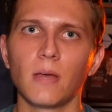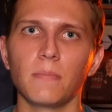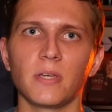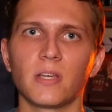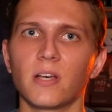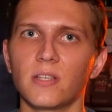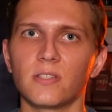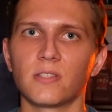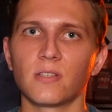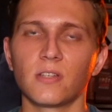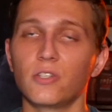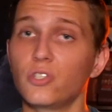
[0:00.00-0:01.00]

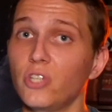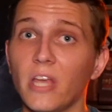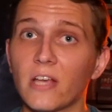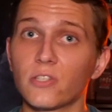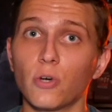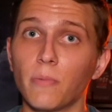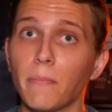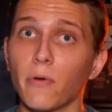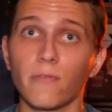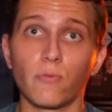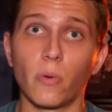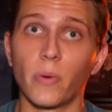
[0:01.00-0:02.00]
because she has no
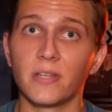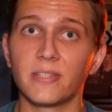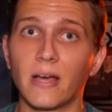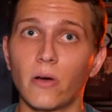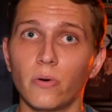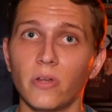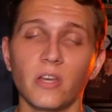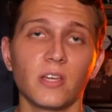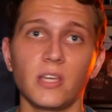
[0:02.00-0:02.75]
memory of what went down.